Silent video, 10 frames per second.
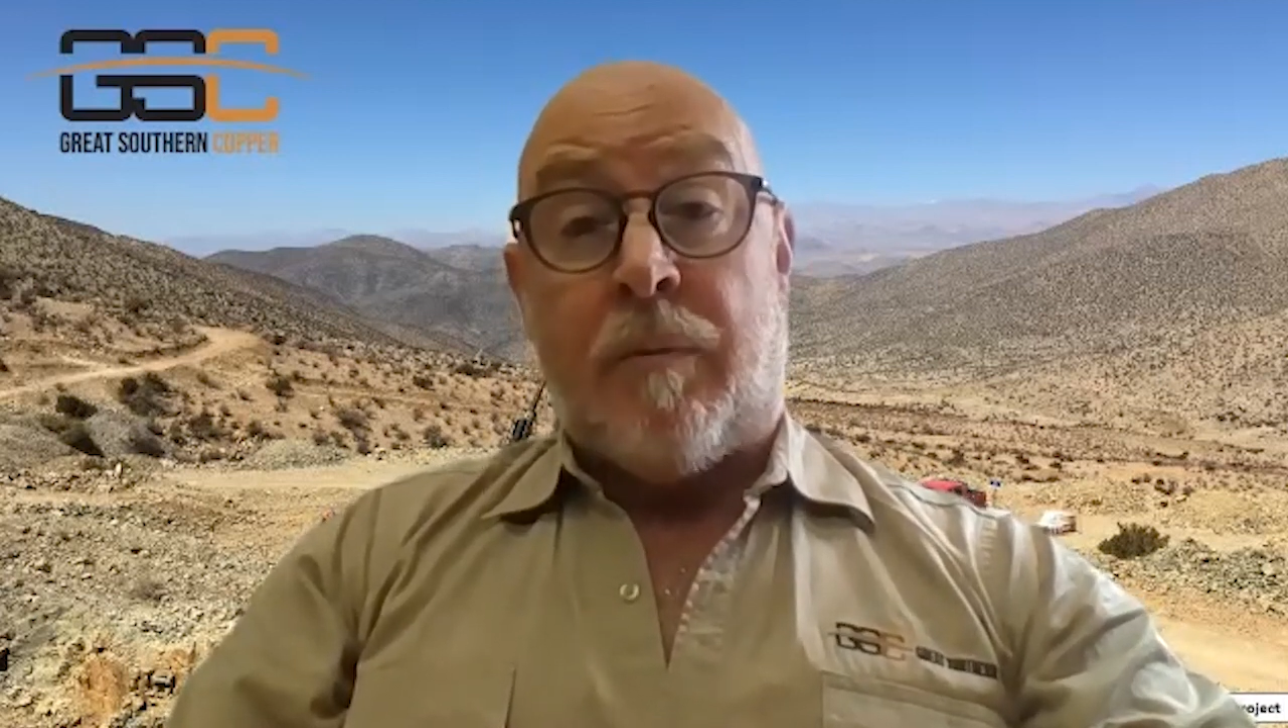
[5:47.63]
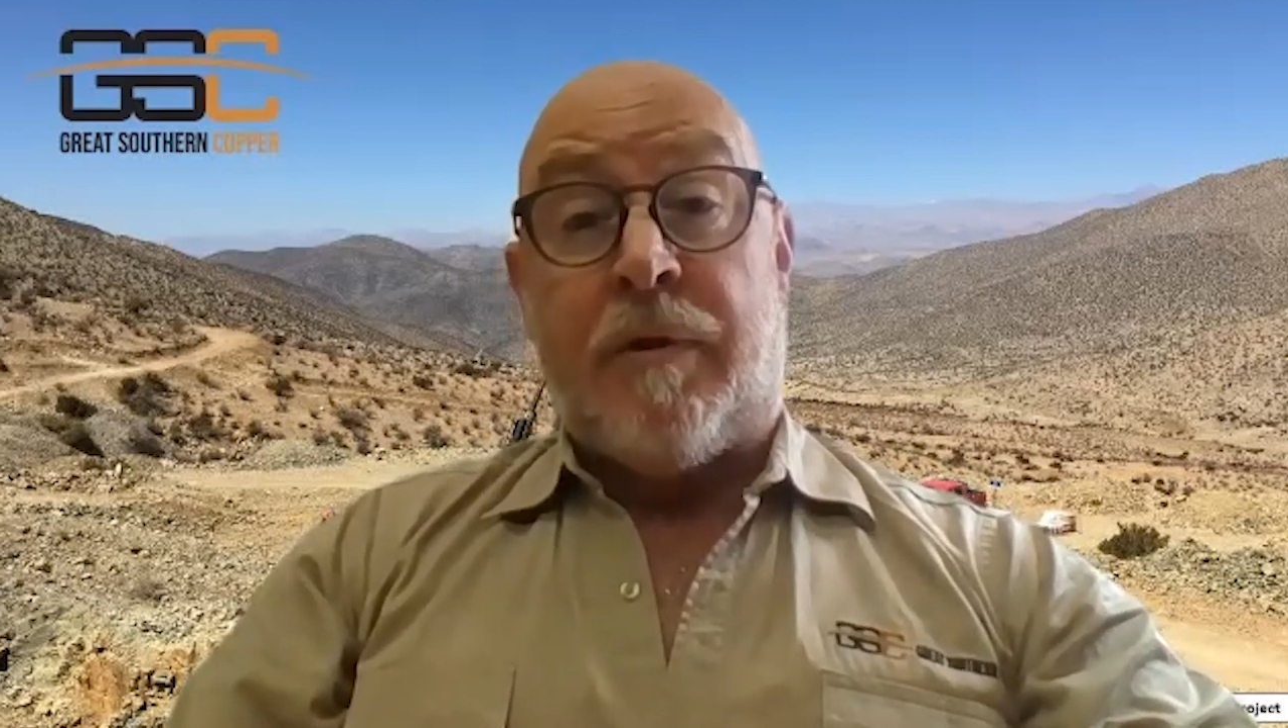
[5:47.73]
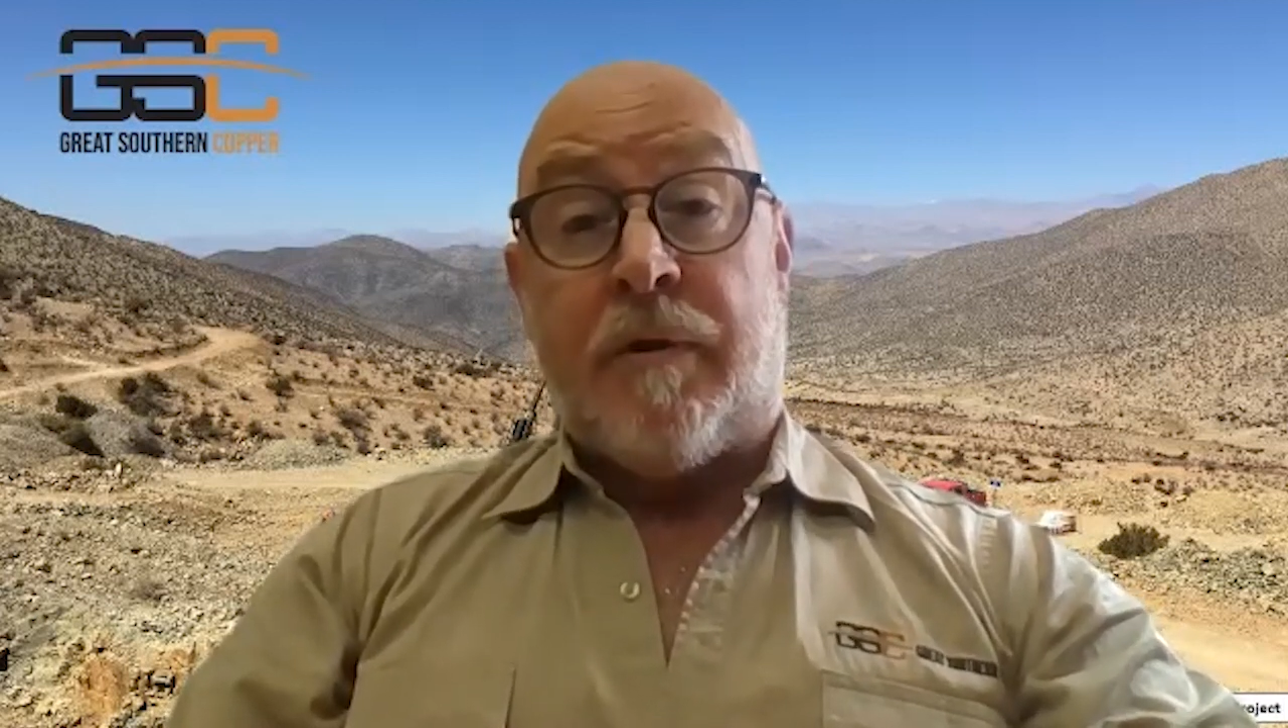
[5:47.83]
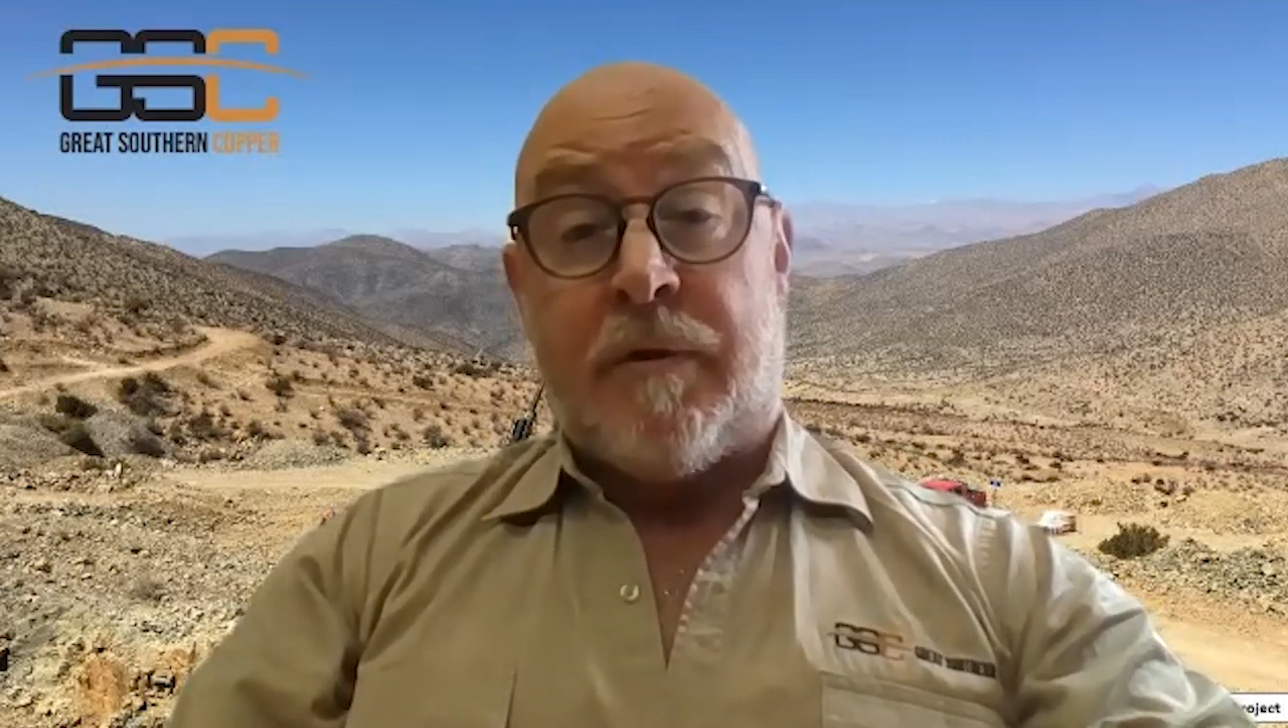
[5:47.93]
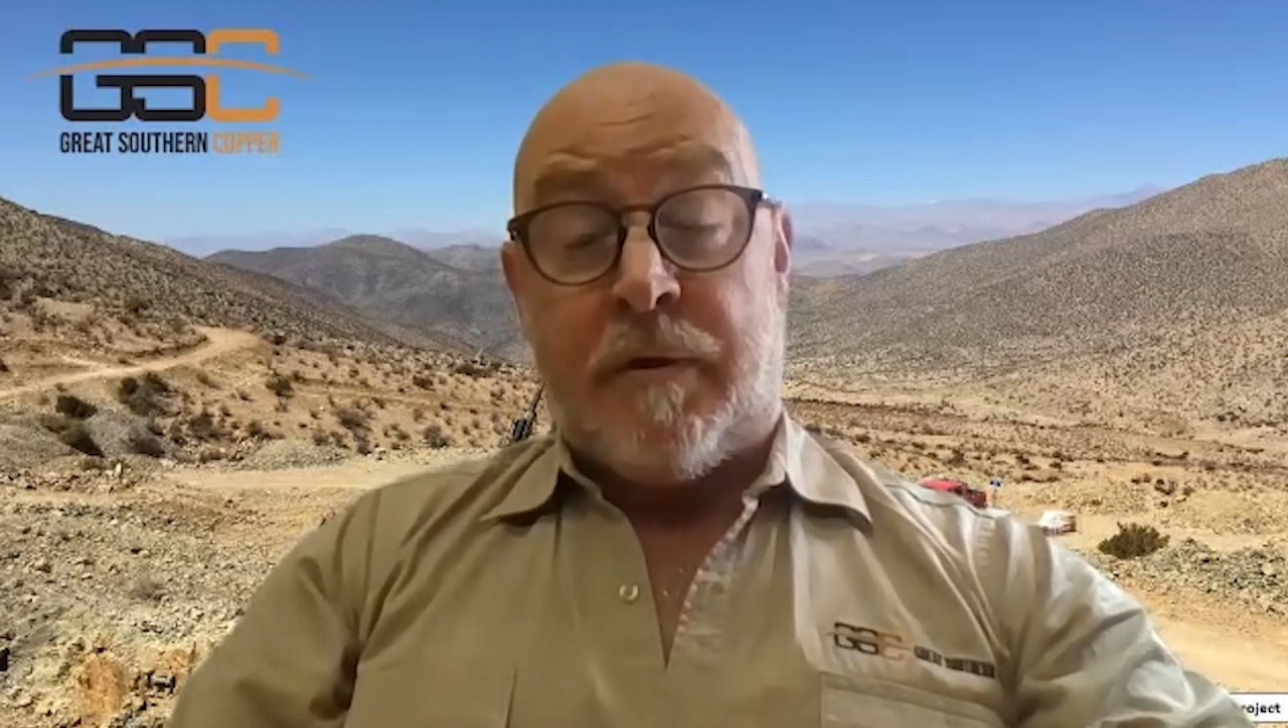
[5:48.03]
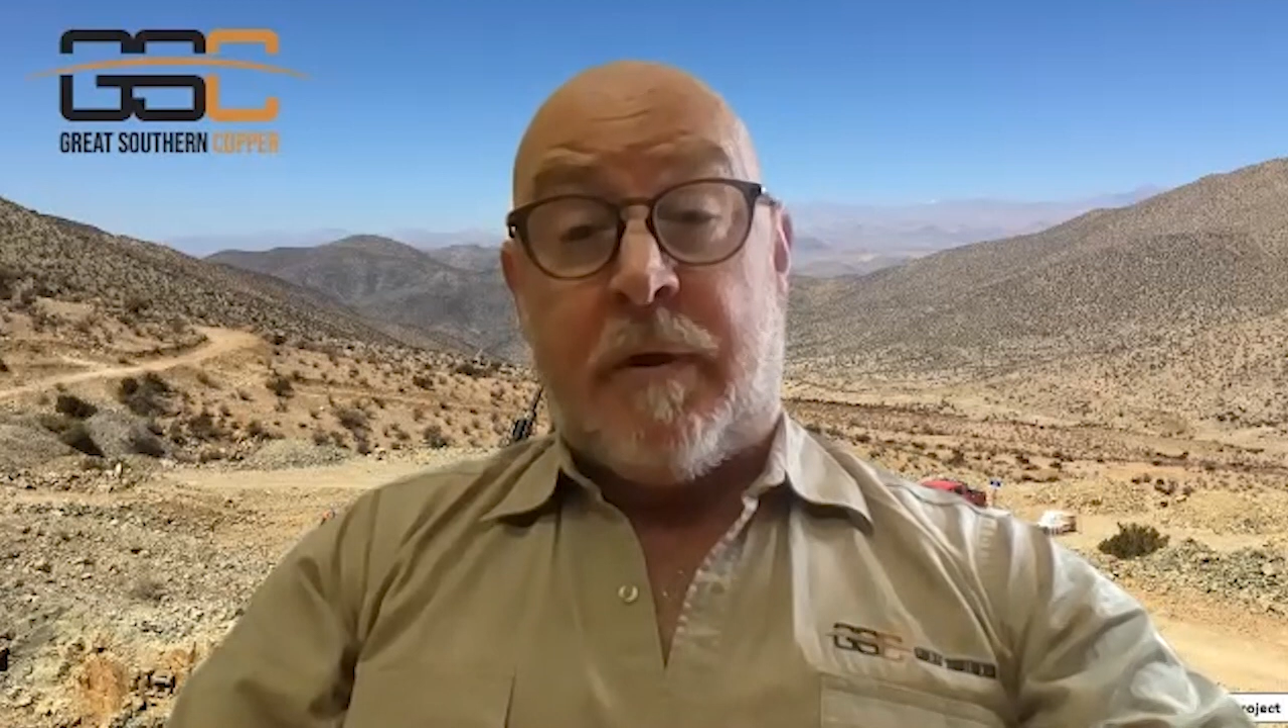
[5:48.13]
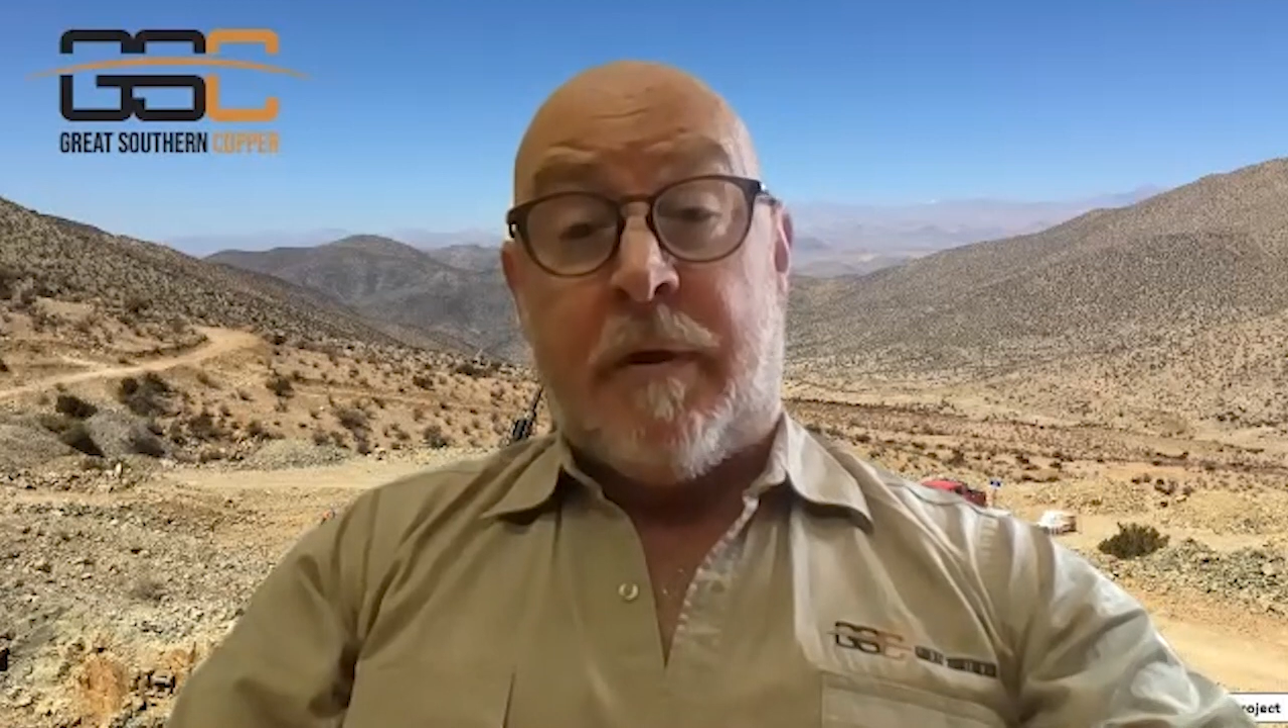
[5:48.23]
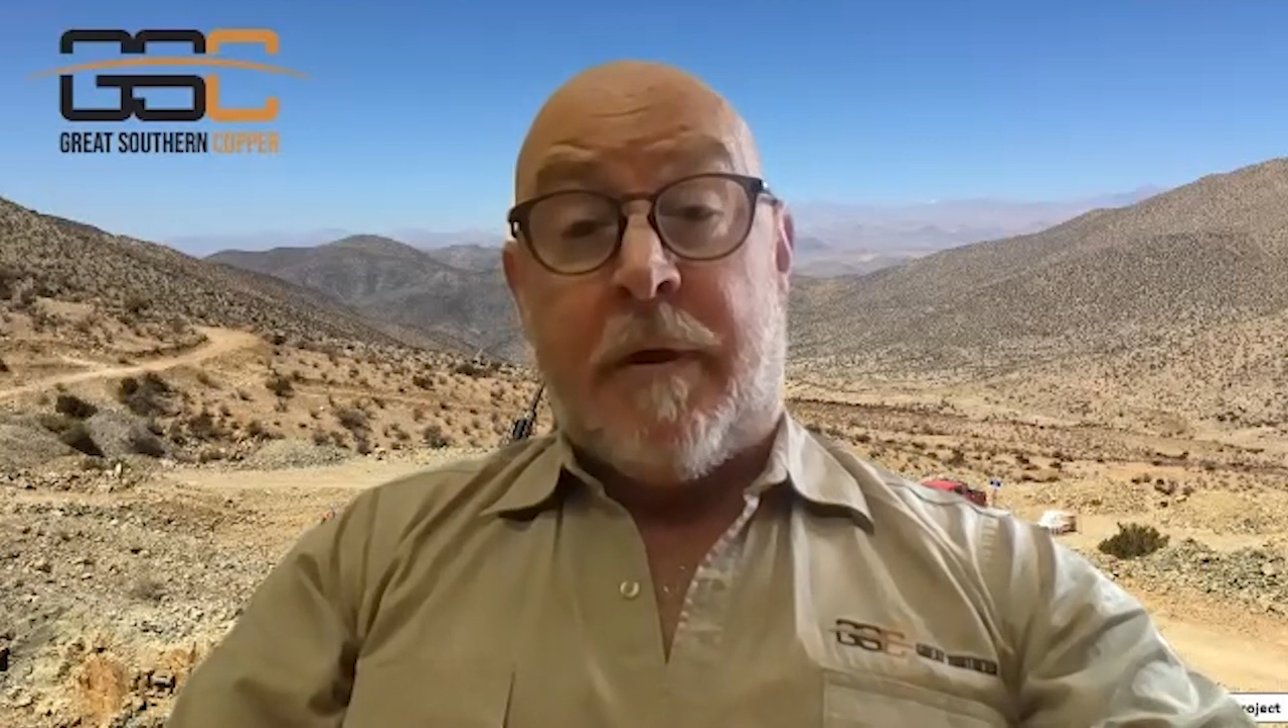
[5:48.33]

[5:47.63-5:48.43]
options